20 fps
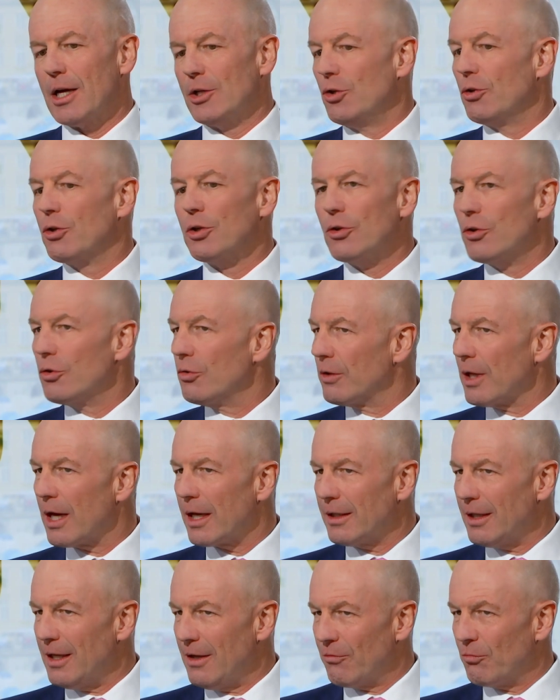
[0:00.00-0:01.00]
and you can do
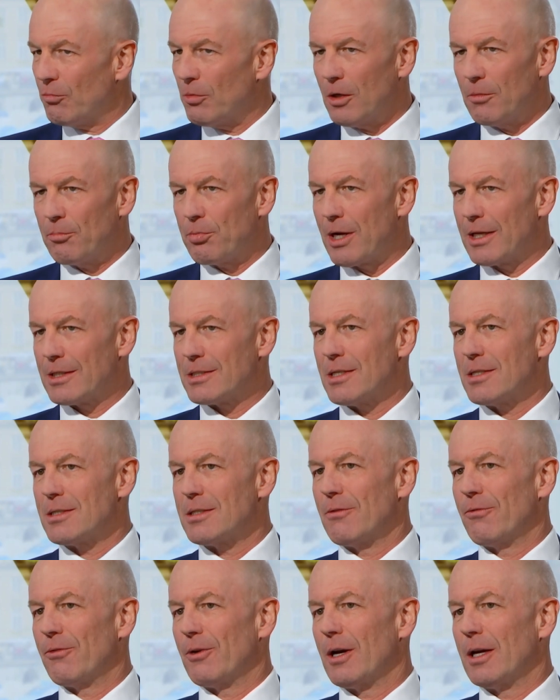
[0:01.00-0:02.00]
that even while
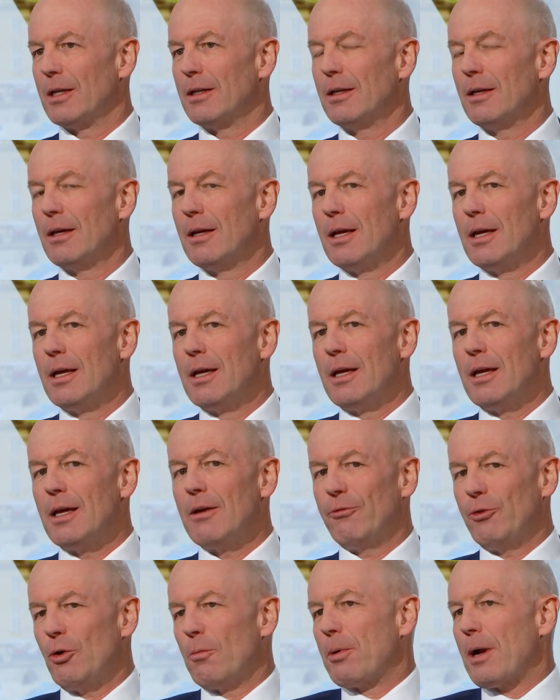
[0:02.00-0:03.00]
Brexit's defined.
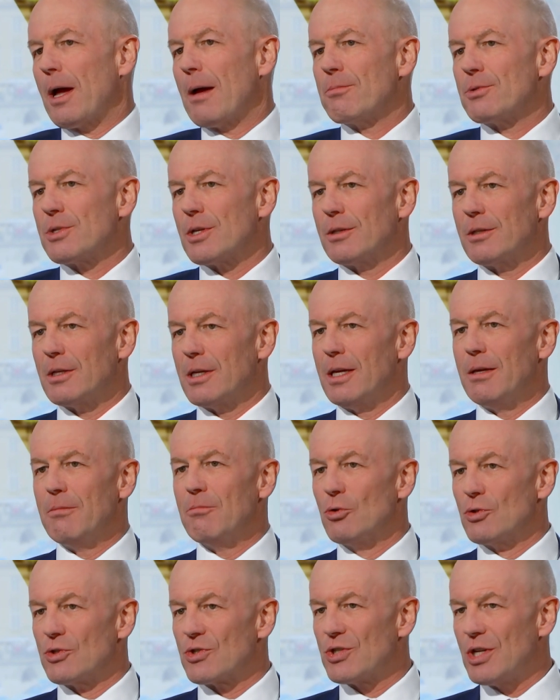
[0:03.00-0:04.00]
If you're perhaps at the
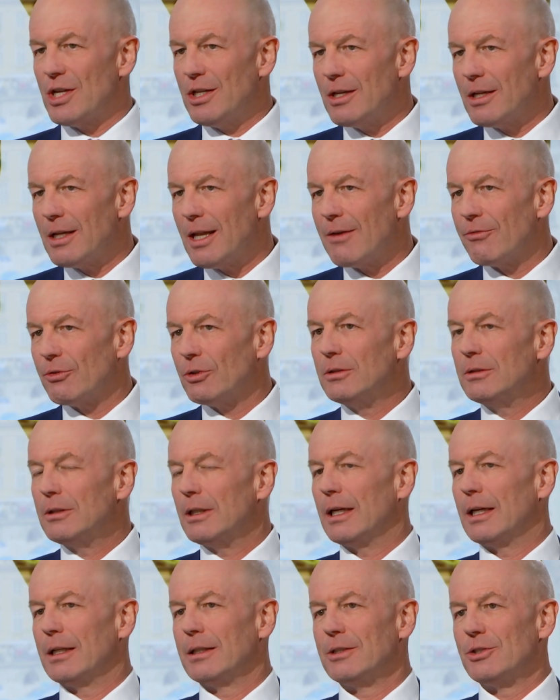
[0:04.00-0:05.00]
more senior level
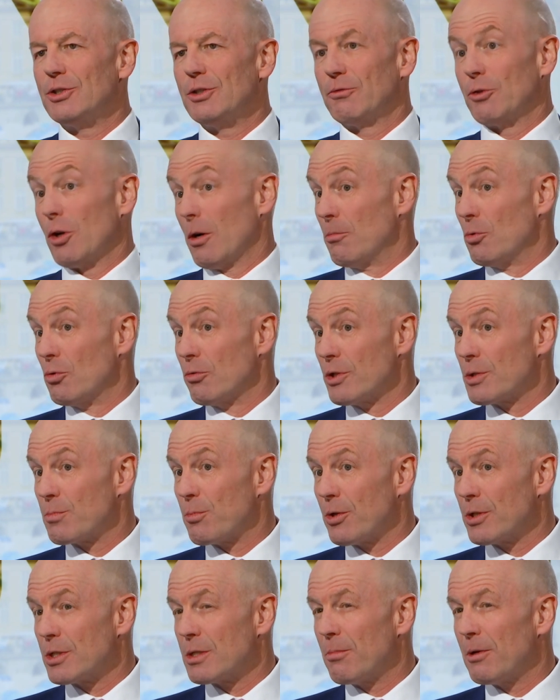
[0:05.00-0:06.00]
and you've got more
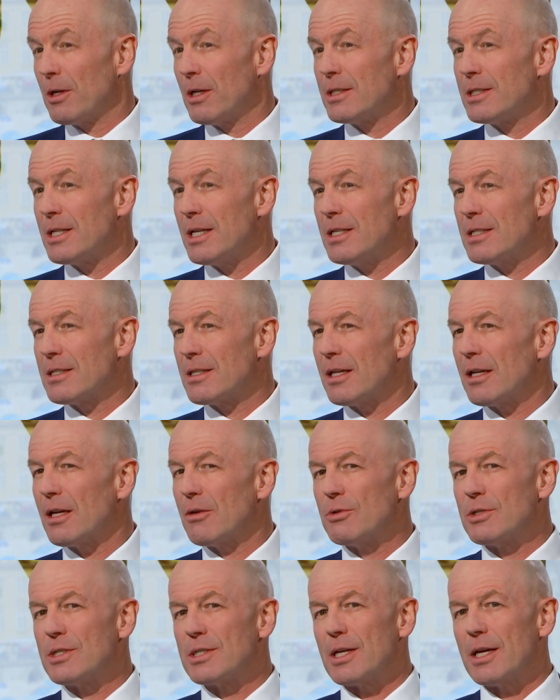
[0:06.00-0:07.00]
responsibilities, then
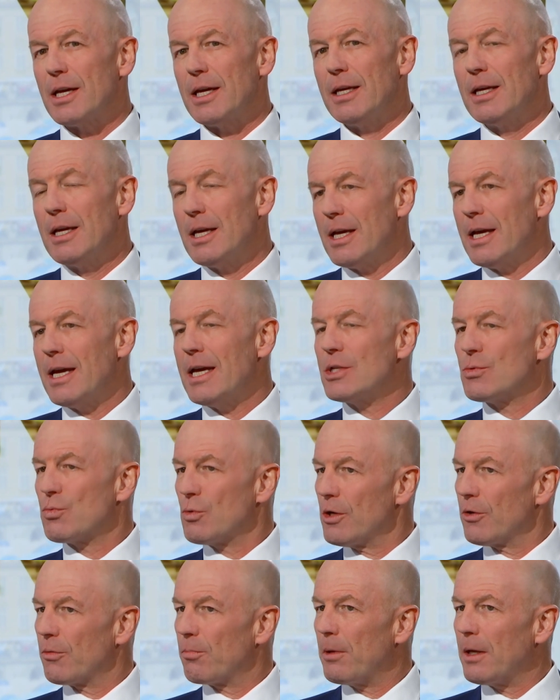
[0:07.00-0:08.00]
I would say
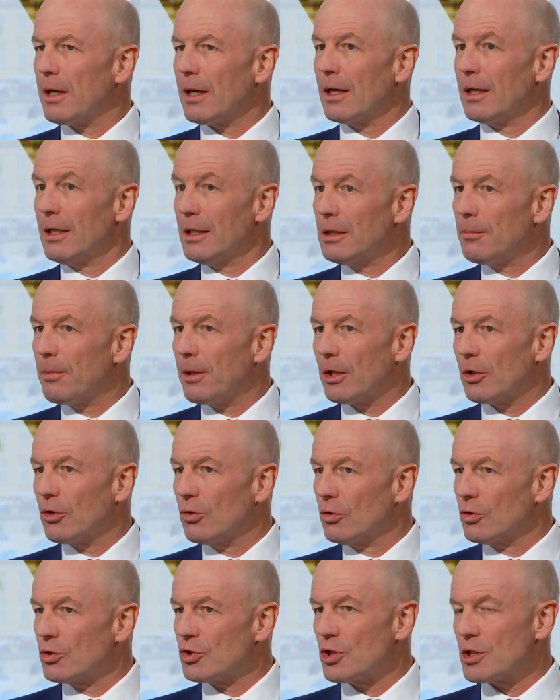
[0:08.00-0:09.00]
it's worth being a little bit
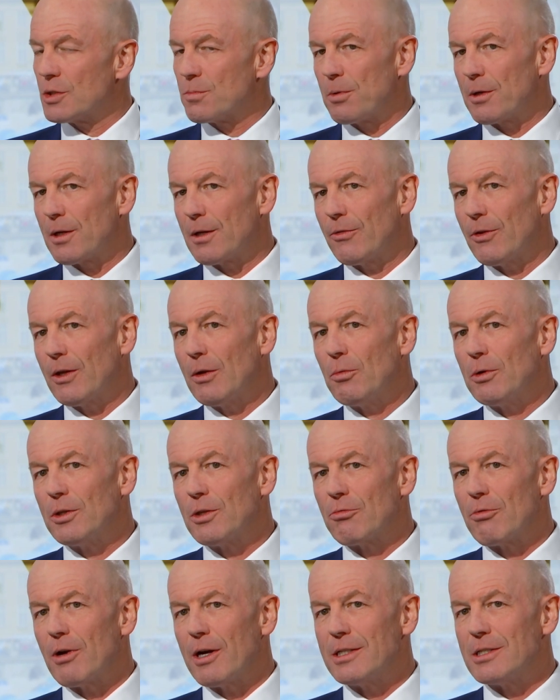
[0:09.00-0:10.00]
cautious. But I think
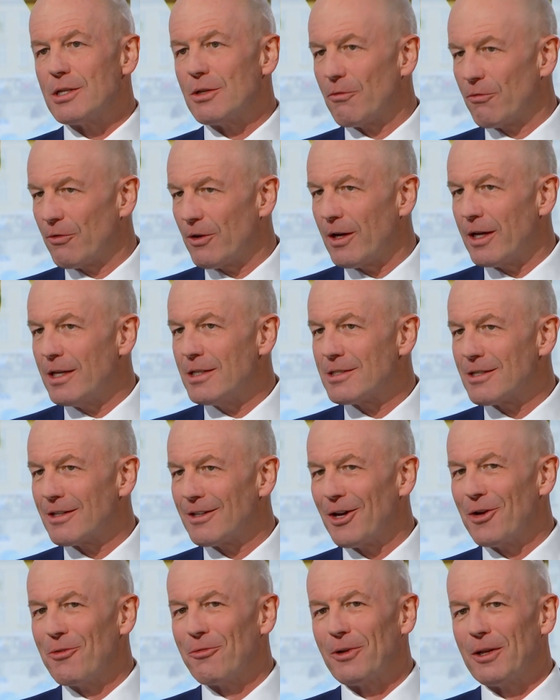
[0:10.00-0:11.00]
with the right advice,
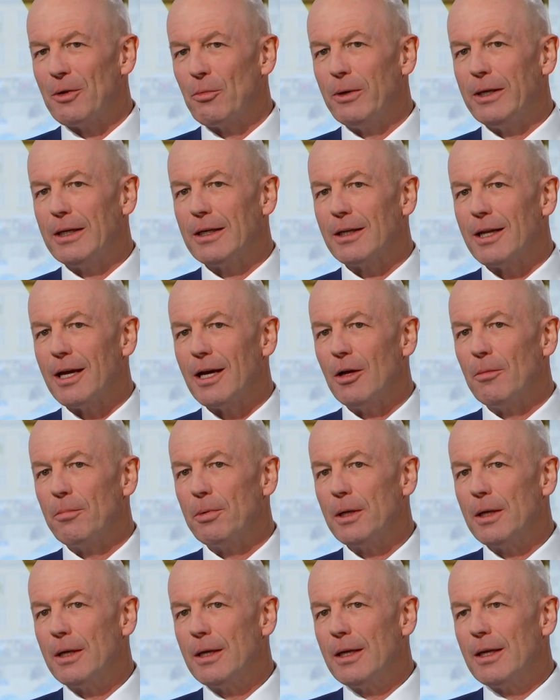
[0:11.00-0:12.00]
and hopefully we can
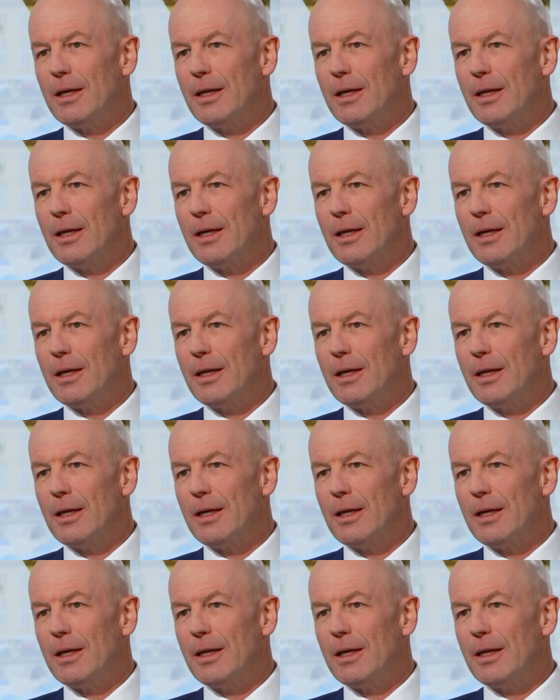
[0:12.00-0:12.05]
help